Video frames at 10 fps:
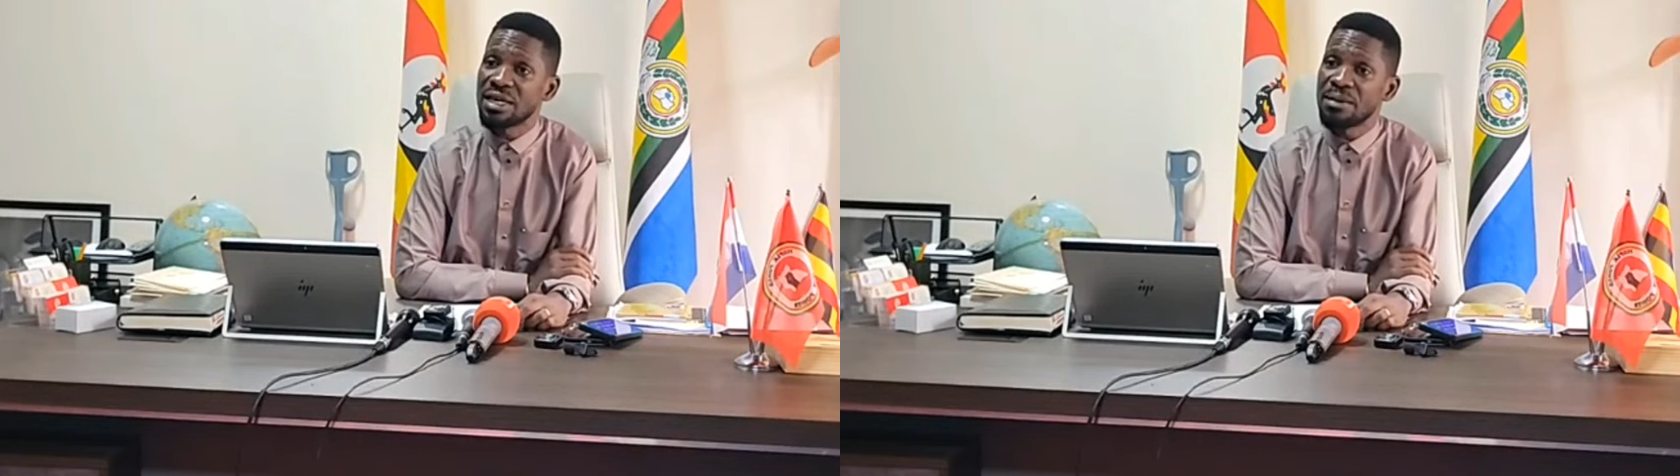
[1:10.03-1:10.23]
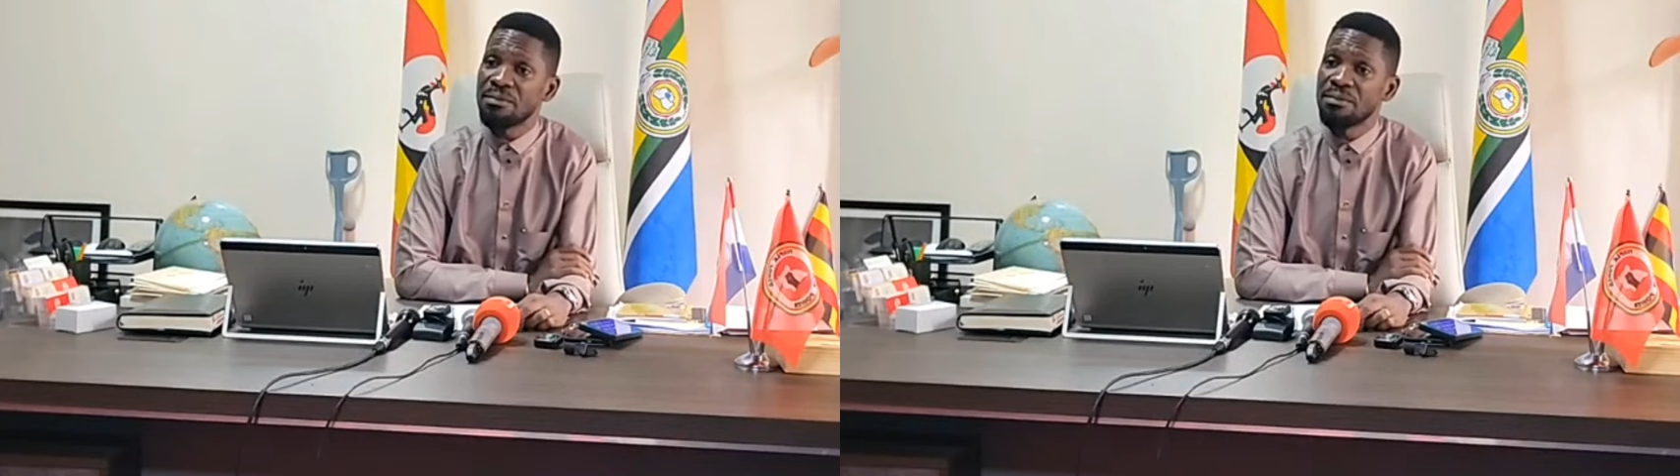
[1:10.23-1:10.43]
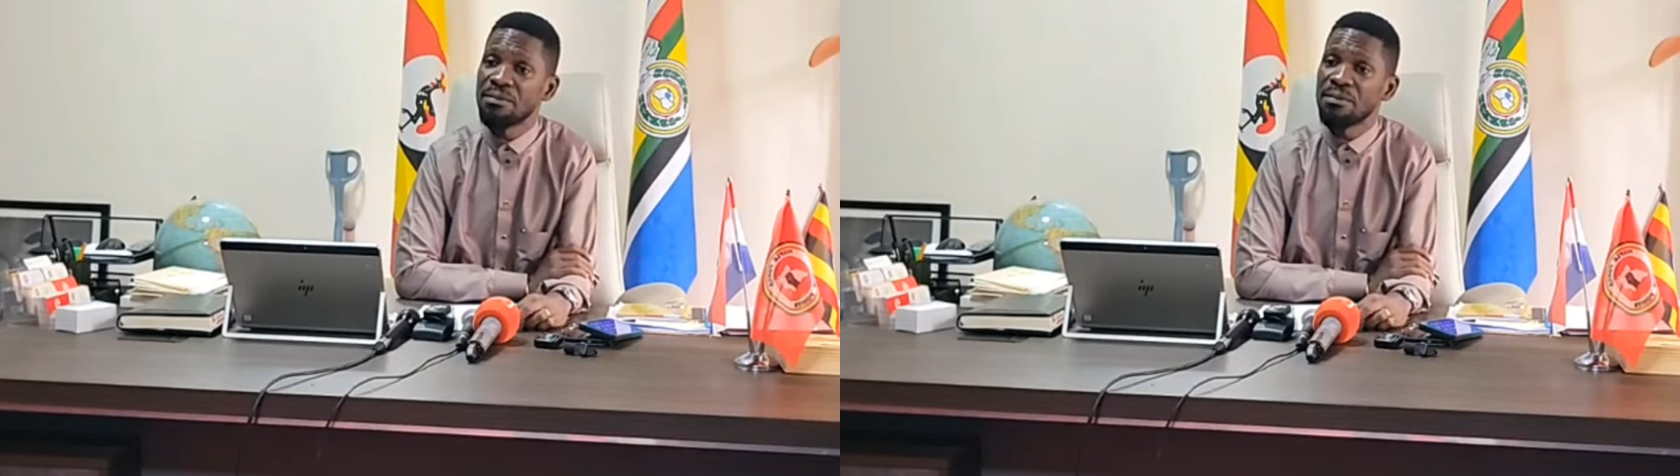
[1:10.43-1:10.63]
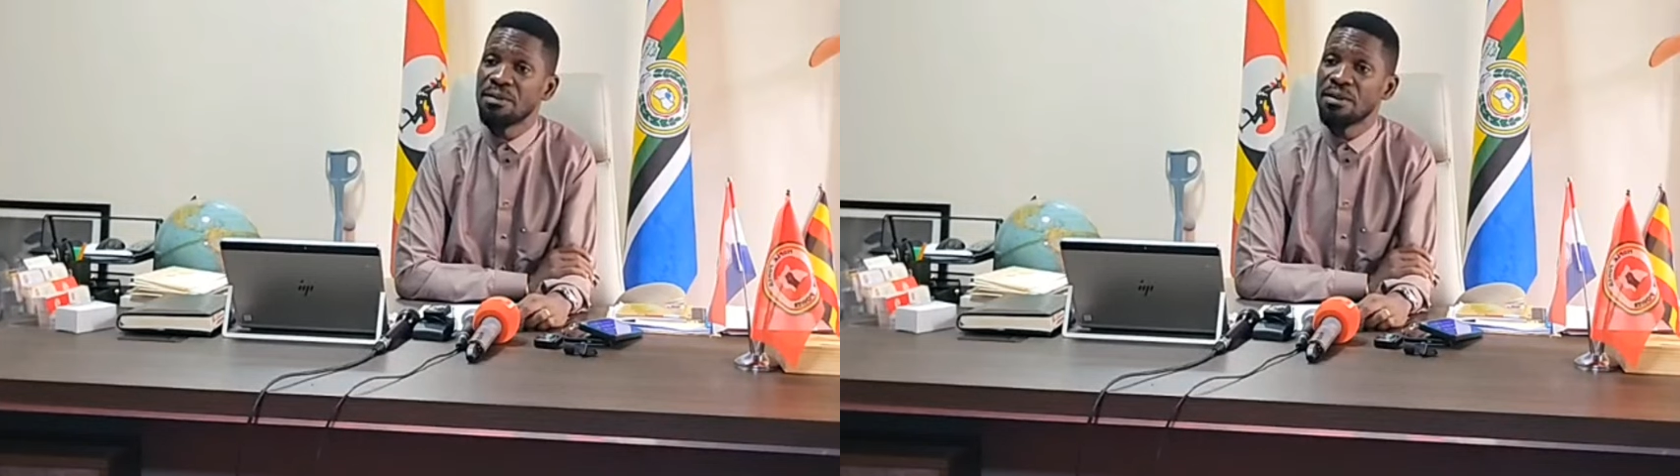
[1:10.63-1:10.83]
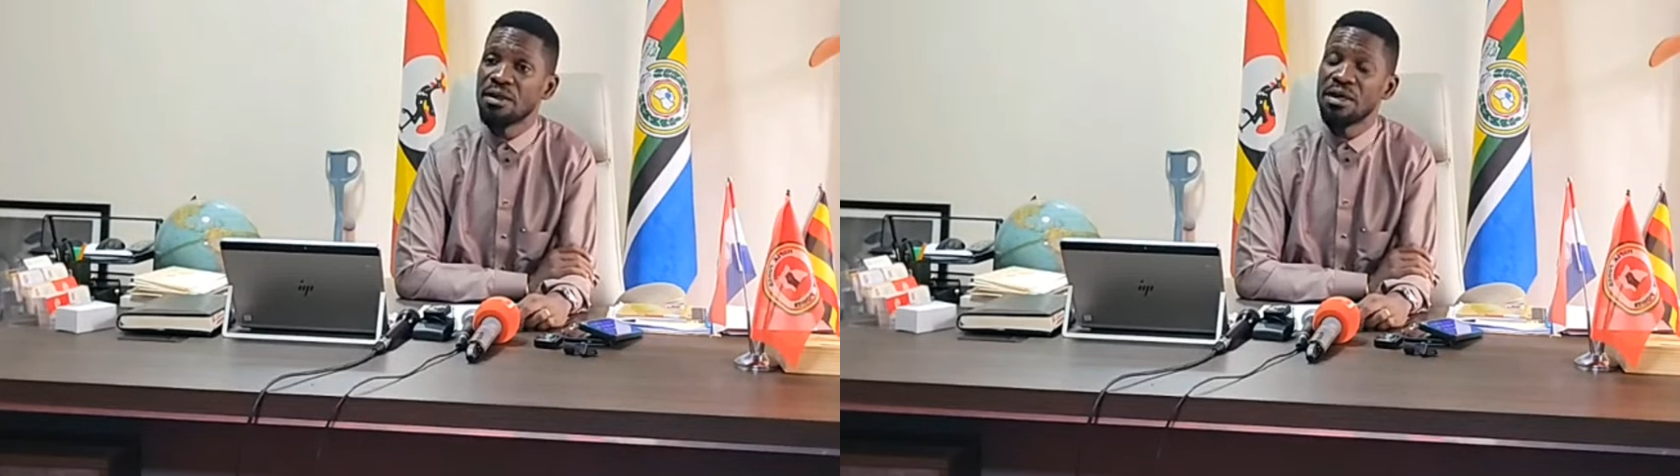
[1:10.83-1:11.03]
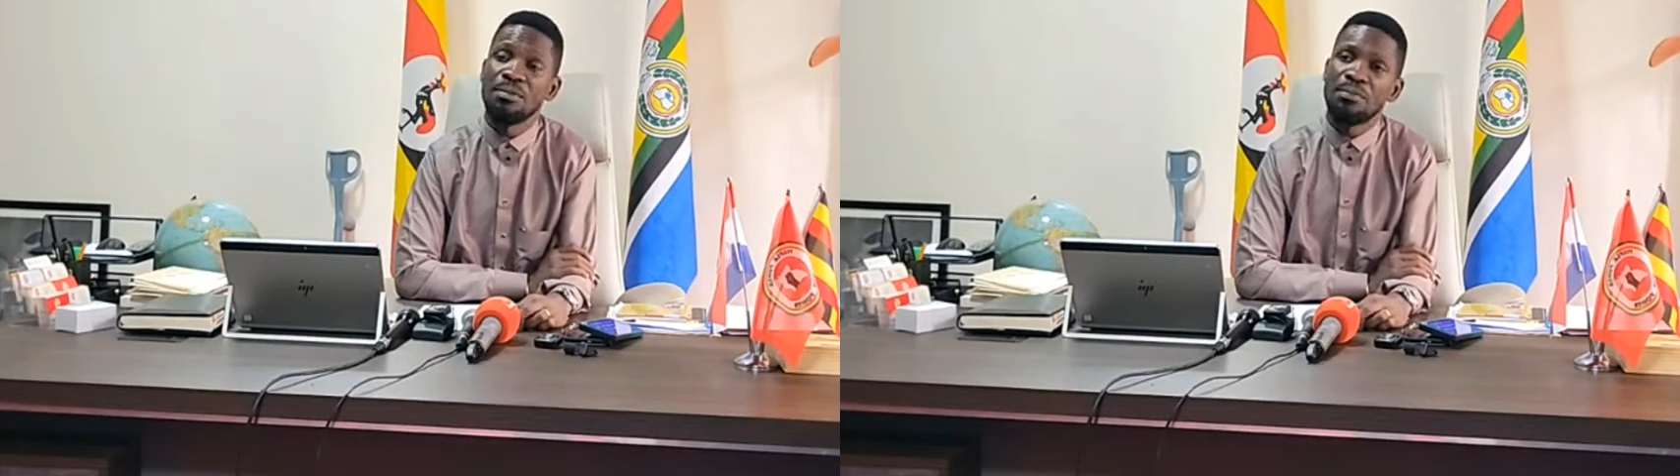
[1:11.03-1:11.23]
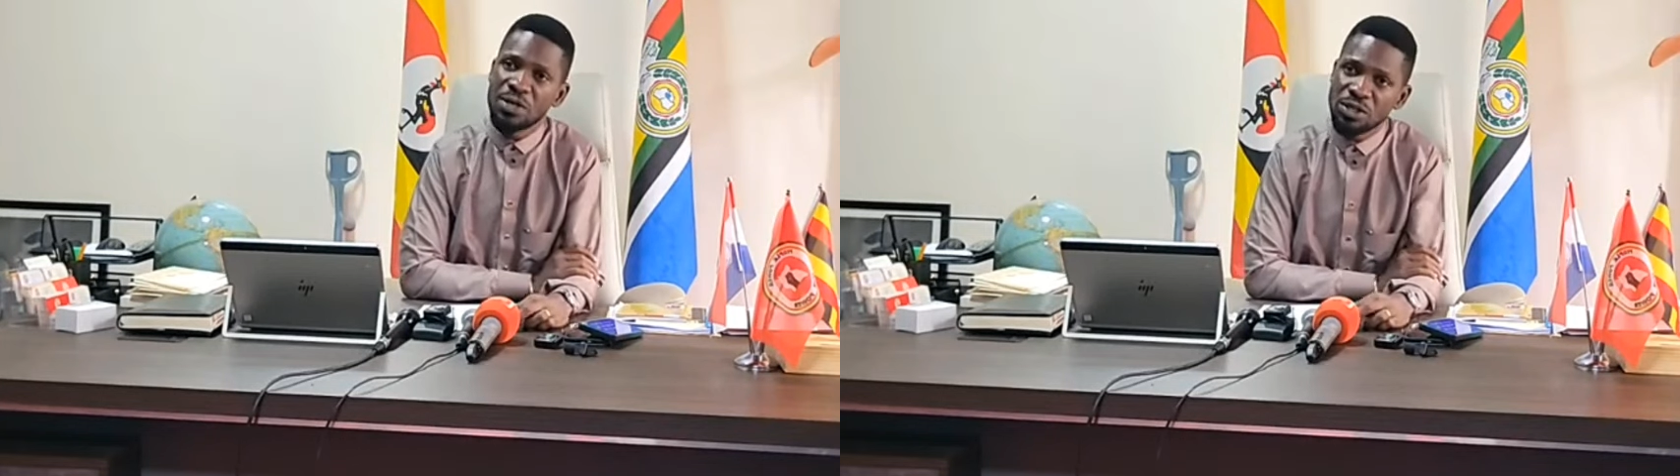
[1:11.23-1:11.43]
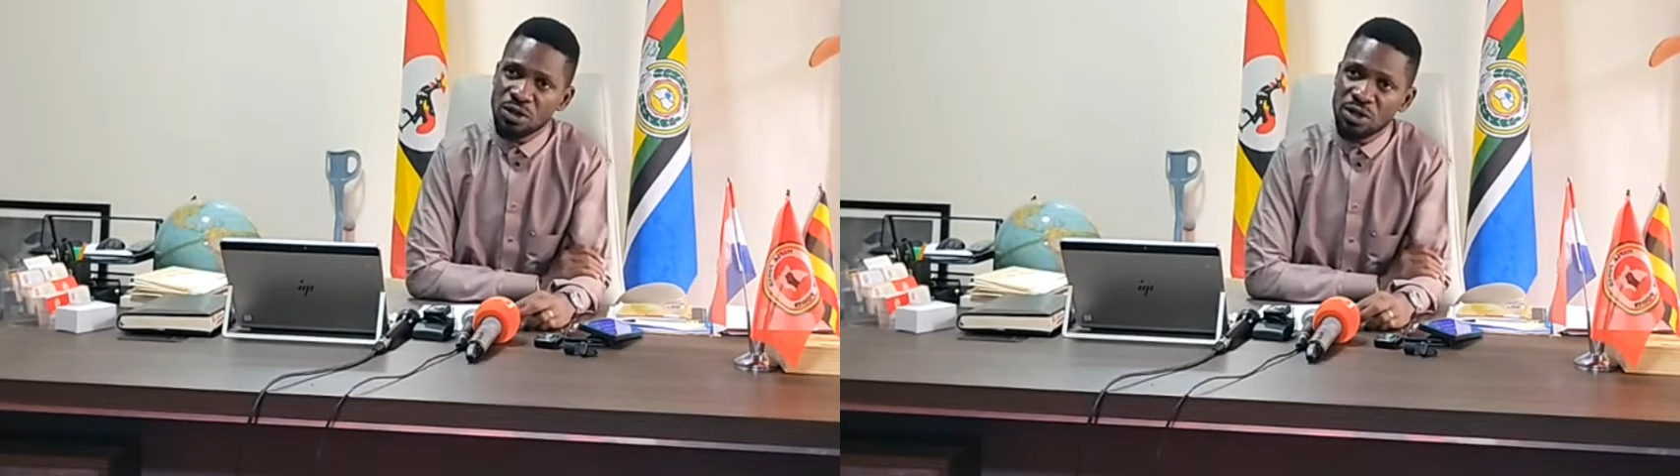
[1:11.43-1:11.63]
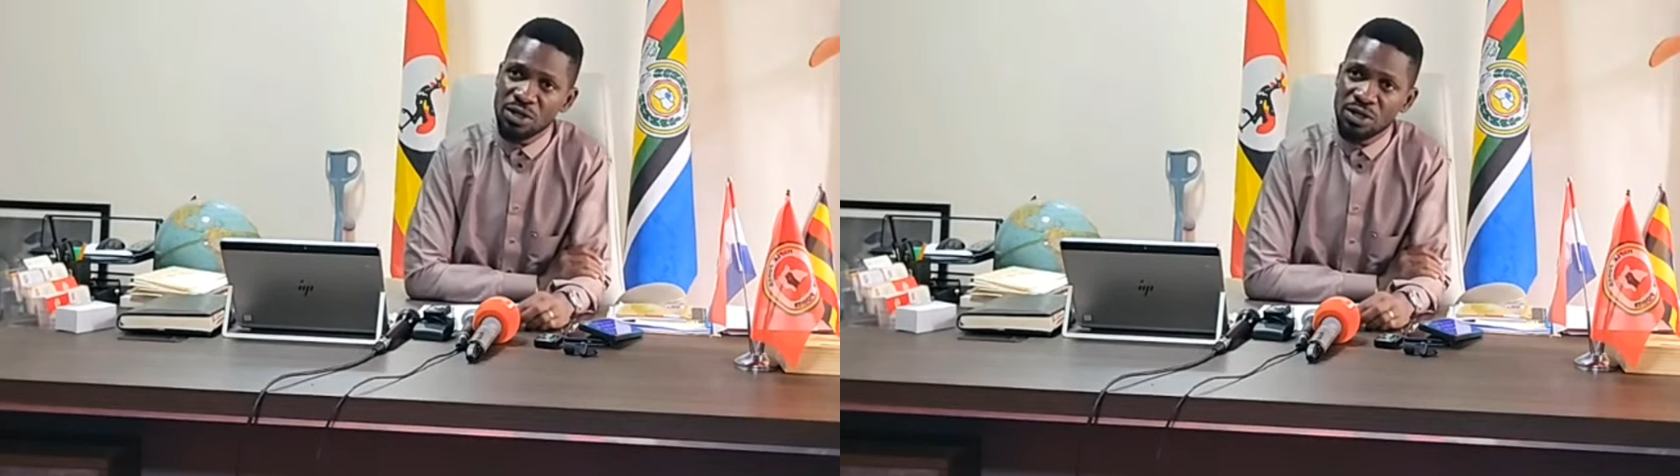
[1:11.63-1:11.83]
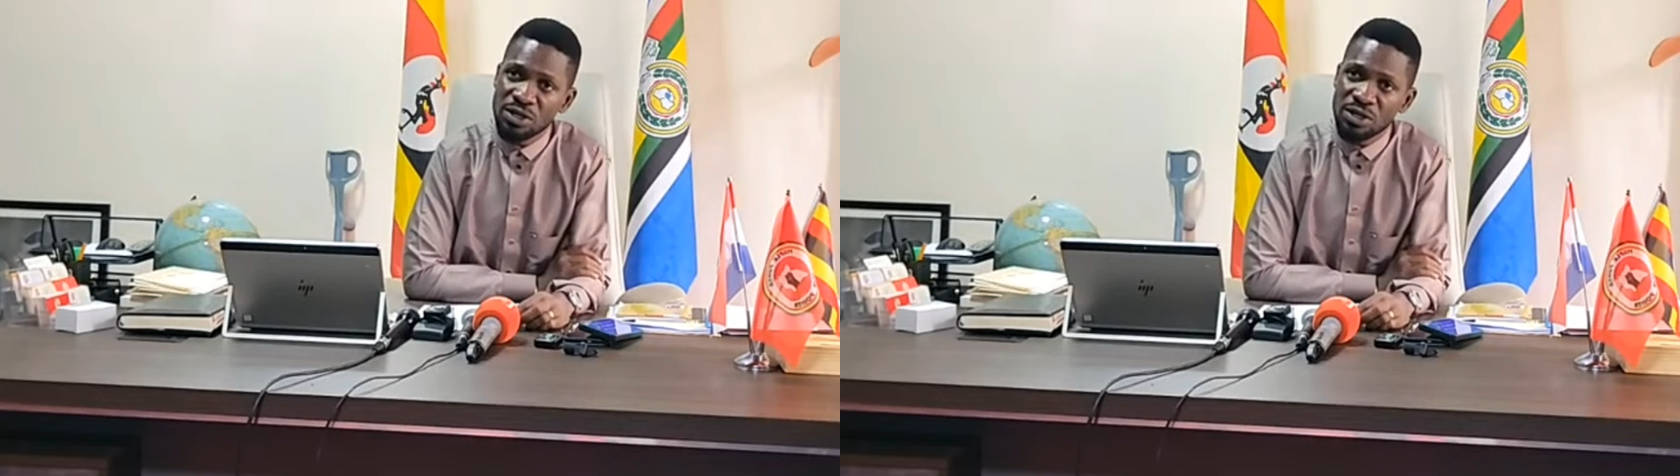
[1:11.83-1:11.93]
them in prison